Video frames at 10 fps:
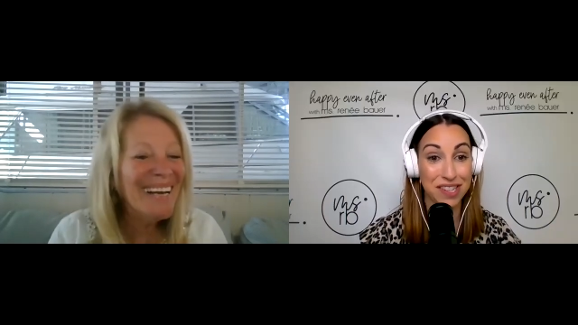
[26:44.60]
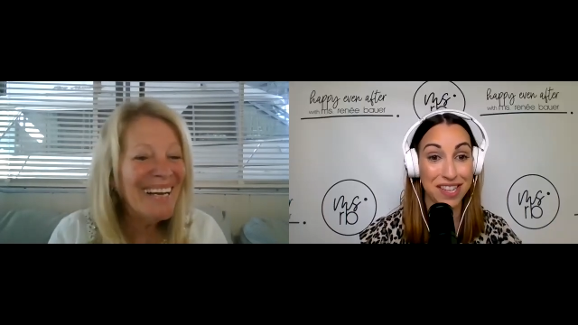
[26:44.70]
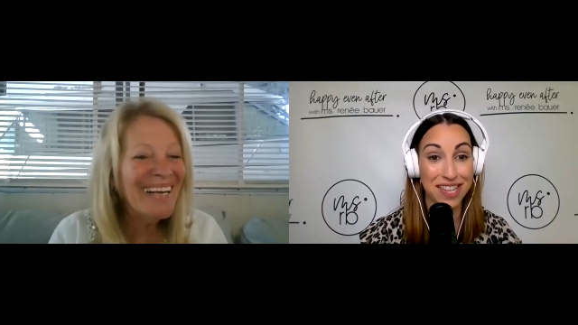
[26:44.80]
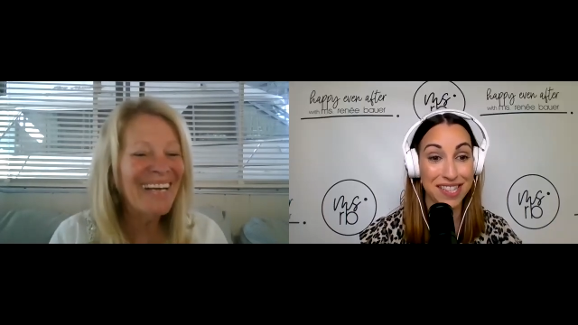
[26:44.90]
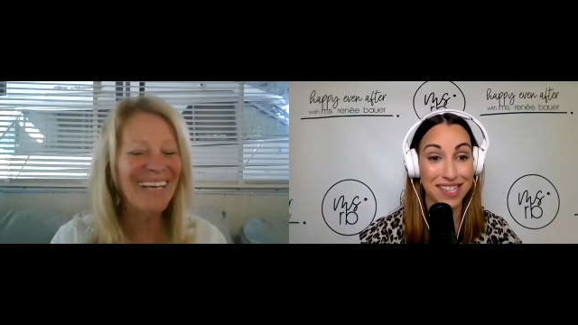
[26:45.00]

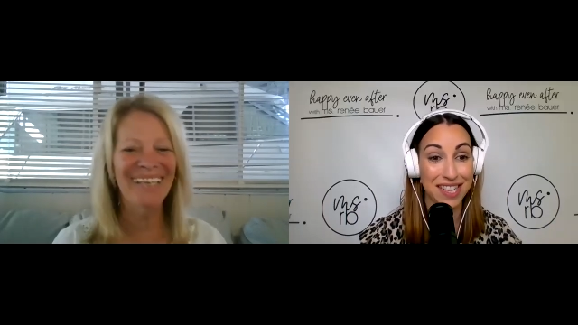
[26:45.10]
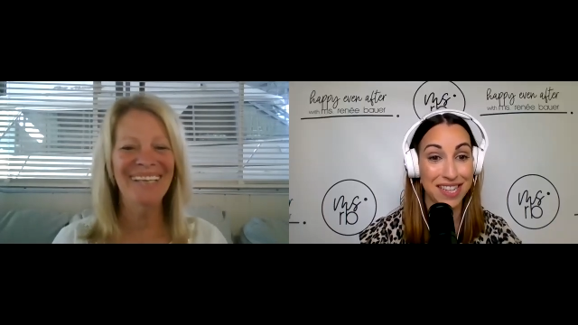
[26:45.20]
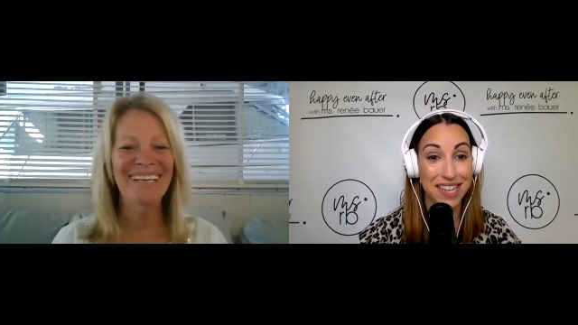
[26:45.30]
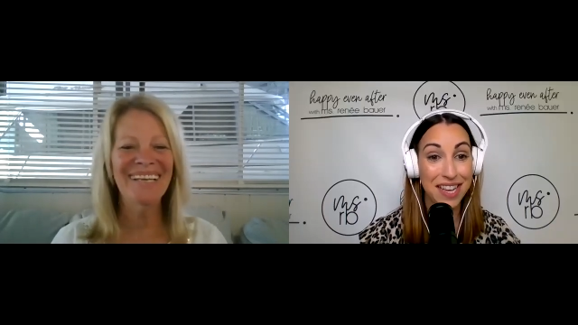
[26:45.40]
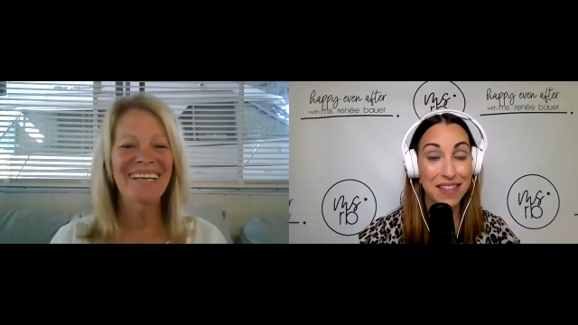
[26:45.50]
Speaker 1: Denise,
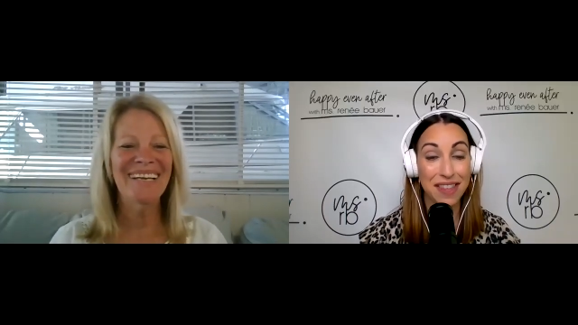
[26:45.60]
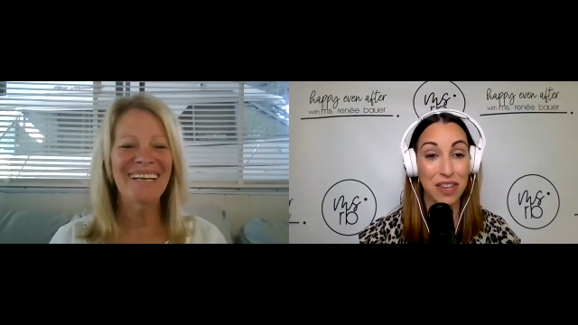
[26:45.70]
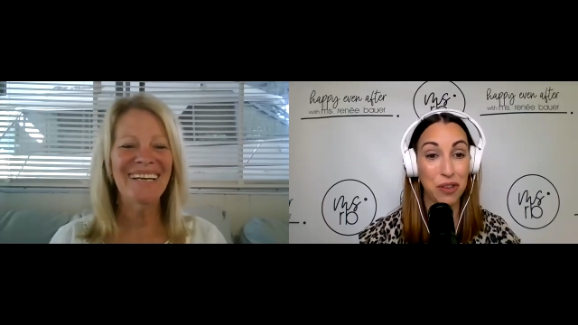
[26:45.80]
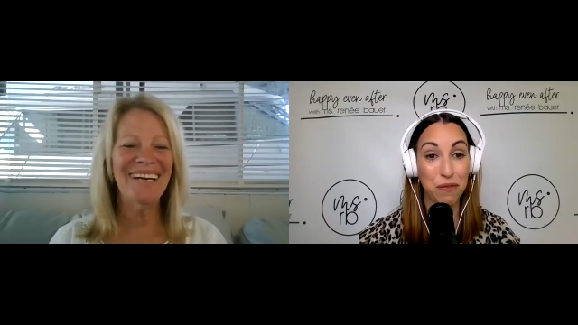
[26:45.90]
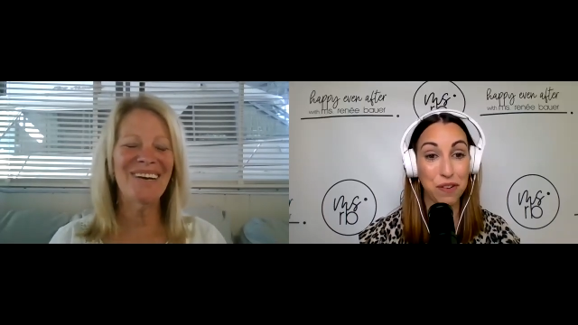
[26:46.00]
and
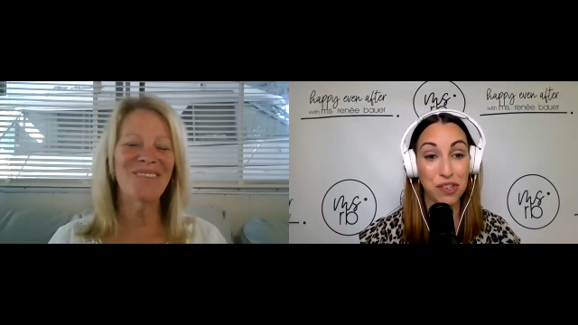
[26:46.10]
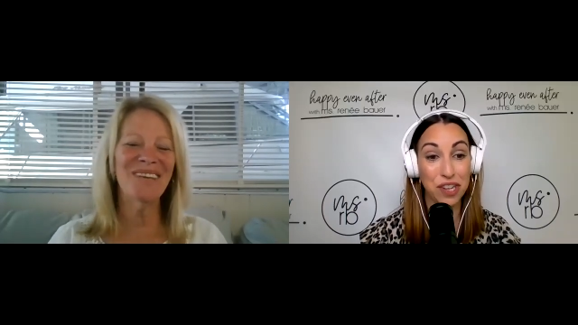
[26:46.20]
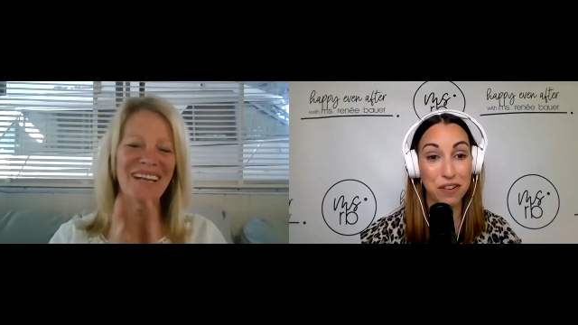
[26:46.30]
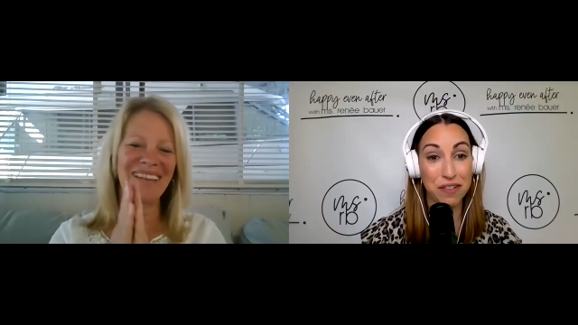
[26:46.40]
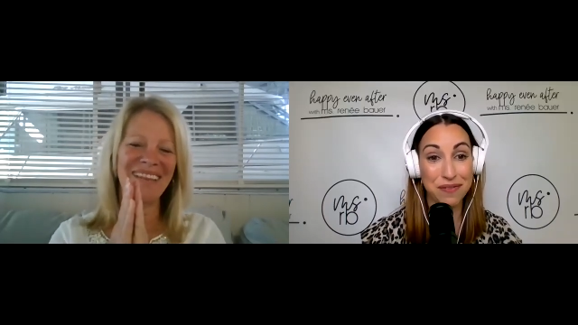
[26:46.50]
thank you, oh,
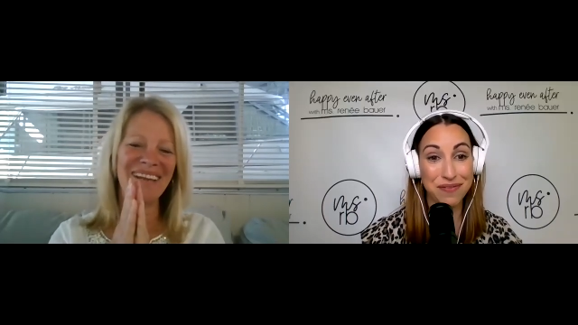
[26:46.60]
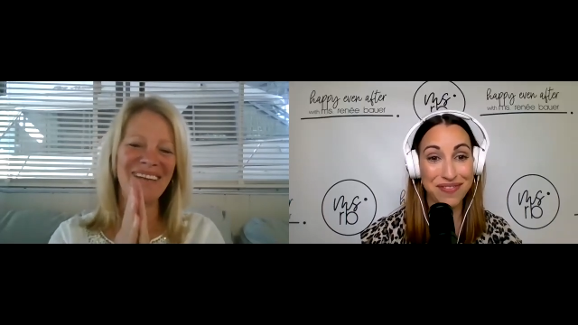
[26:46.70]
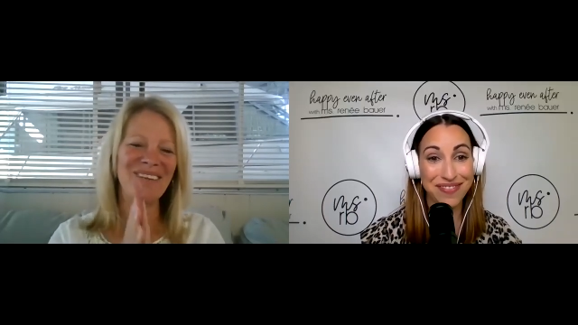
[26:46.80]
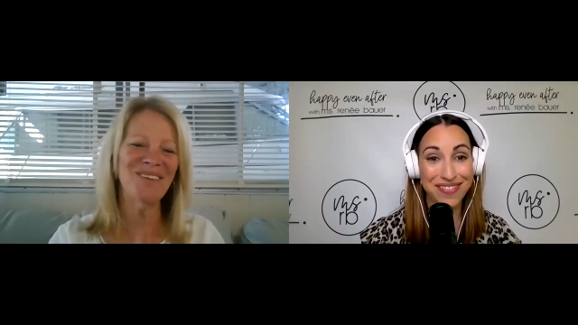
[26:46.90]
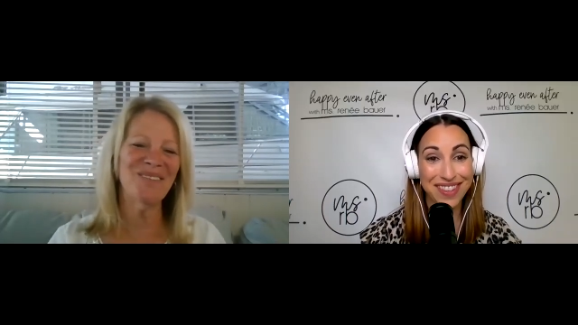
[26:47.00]
Renee. Thank
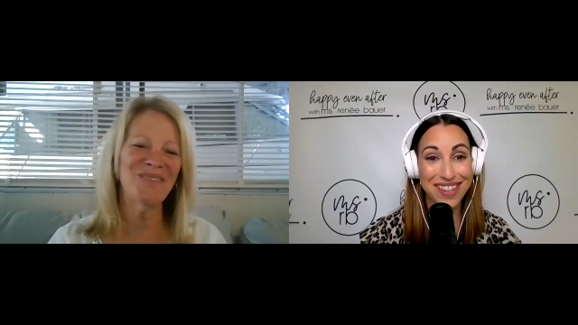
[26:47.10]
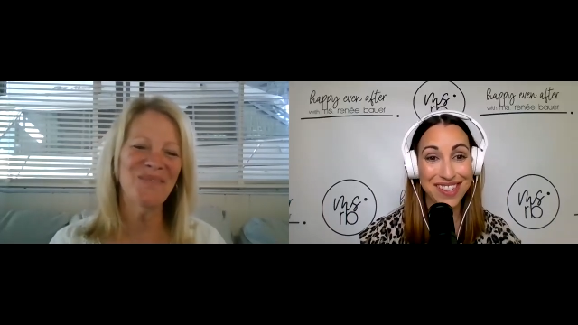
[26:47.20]
you.